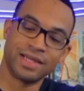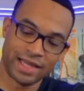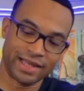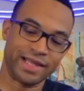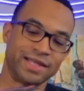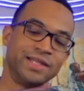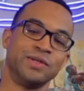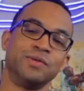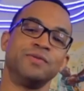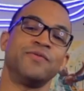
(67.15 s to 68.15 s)
I like the
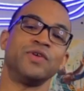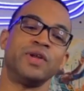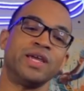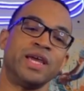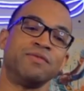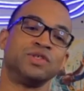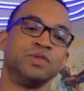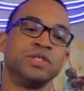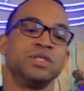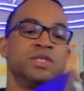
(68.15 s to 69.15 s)
little feel they gave to
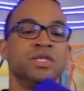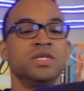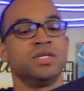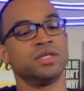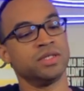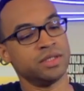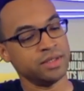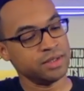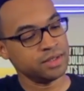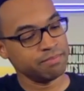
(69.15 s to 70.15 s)
it.
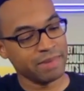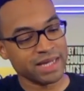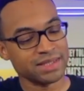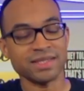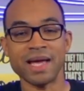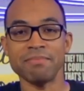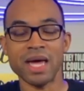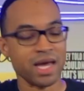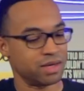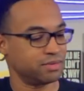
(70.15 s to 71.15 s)
Box is not
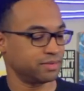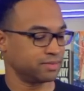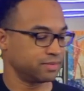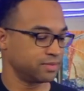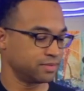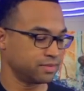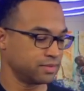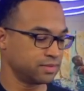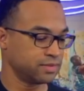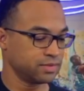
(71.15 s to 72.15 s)
bad.
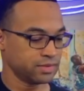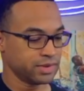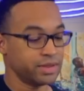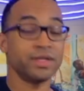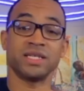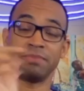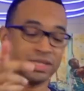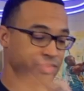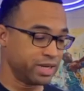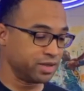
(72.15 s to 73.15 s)
Let's
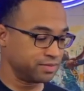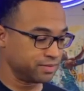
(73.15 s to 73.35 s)
bust them out.